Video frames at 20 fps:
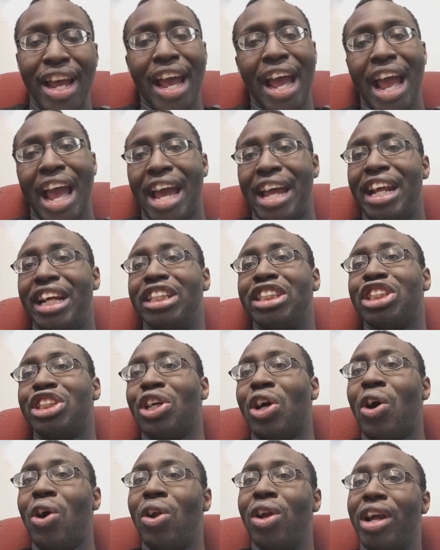and
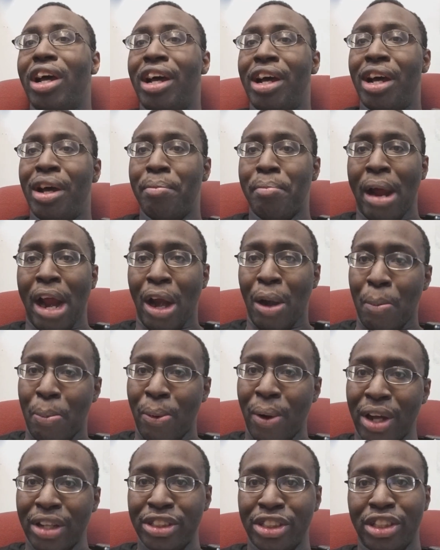install a
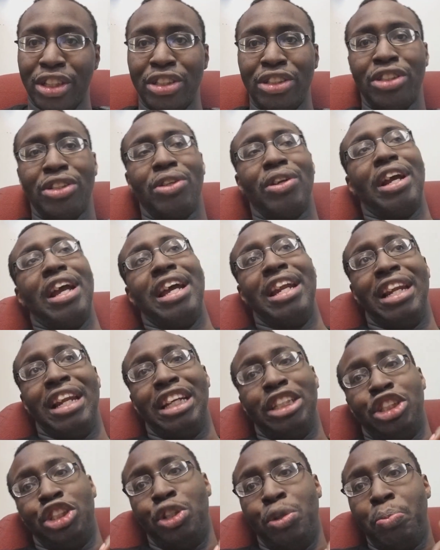microprocessor and
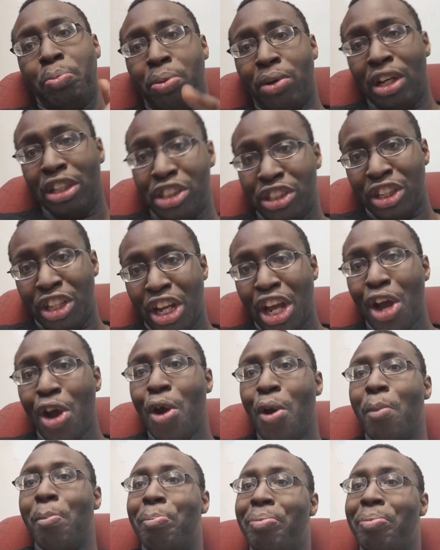let you press and go.